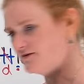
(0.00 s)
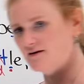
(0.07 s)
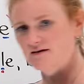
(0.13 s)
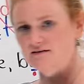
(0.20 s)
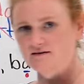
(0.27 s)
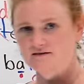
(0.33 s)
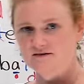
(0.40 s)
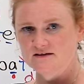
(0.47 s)

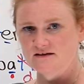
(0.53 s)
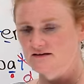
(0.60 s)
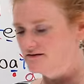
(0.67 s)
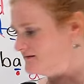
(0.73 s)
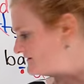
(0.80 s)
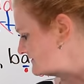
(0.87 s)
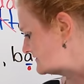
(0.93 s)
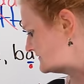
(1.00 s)
saying the T.
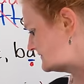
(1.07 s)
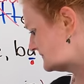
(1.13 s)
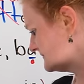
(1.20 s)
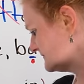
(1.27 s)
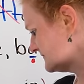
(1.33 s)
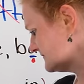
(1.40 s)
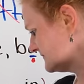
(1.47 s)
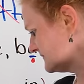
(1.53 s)

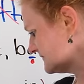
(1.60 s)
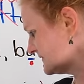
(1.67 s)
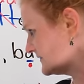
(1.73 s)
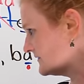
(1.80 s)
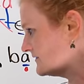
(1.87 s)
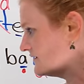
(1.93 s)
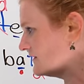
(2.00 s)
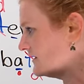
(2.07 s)

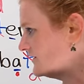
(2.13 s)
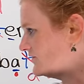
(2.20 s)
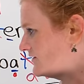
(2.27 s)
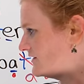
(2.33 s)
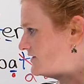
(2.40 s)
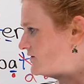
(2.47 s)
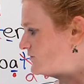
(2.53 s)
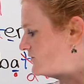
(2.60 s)
I
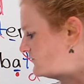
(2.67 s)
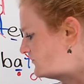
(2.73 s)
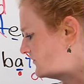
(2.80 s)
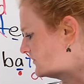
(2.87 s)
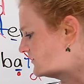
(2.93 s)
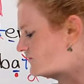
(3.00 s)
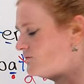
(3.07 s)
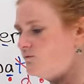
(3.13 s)
said this
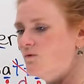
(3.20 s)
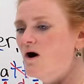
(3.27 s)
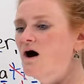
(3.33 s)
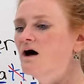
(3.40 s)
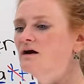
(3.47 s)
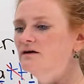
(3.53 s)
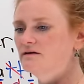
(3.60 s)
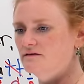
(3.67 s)
before,
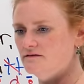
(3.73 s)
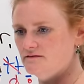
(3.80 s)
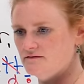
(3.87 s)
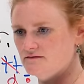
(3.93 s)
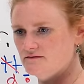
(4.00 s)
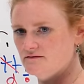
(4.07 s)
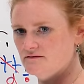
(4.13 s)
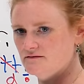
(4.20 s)
want,
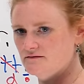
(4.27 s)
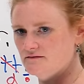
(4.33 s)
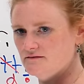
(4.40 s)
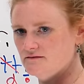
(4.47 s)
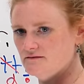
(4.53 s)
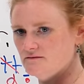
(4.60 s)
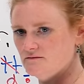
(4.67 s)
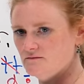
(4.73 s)

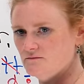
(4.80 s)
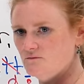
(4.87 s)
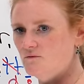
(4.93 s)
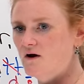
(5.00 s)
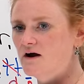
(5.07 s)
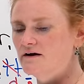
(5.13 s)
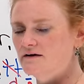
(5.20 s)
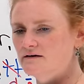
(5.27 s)

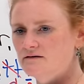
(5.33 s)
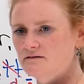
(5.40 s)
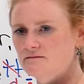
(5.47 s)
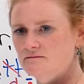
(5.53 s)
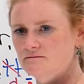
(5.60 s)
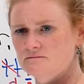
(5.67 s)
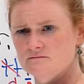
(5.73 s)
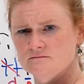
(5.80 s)
wanna.
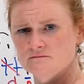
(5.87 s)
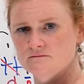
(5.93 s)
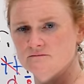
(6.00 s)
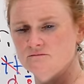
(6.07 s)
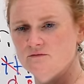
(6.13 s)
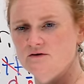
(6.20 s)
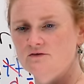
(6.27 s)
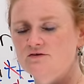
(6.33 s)

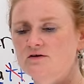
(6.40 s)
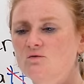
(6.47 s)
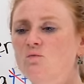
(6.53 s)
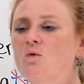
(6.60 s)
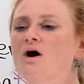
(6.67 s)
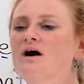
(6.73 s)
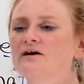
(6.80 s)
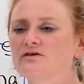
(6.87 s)
We don't say
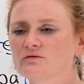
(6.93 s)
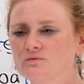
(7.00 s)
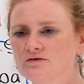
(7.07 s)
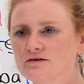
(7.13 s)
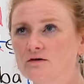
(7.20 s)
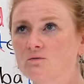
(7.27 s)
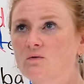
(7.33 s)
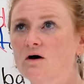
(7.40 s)
want, we
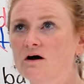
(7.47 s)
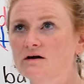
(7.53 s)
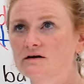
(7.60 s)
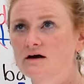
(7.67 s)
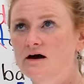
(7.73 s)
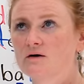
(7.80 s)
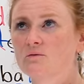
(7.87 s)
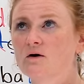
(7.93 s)
say want.
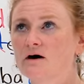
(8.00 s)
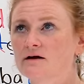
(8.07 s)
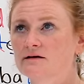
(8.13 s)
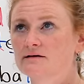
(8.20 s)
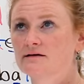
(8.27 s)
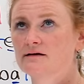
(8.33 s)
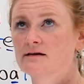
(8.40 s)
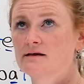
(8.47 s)
I want.
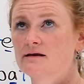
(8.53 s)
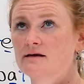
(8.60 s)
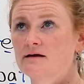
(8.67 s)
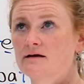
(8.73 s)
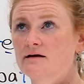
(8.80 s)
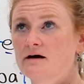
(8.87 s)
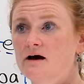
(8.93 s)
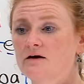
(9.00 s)

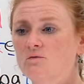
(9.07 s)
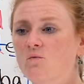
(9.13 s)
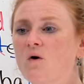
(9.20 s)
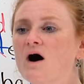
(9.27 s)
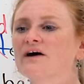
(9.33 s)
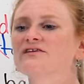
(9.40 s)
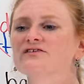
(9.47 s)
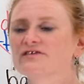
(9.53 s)
I
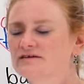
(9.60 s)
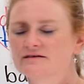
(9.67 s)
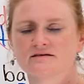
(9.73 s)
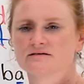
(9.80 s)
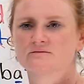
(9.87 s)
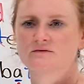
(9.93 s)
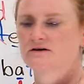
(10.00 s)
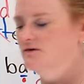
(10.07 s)
want.
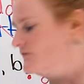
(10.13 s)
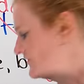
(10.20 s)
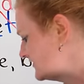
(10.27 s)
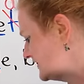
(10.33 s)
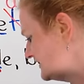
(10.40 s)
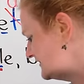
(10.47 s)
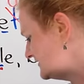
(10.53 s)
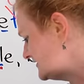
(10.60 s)
We don't
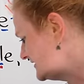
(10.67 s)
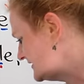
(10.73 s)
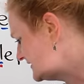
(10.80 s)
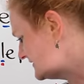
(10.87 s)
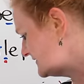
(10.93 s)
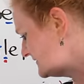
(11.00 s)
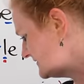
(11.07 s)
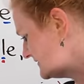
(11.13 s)
say the T.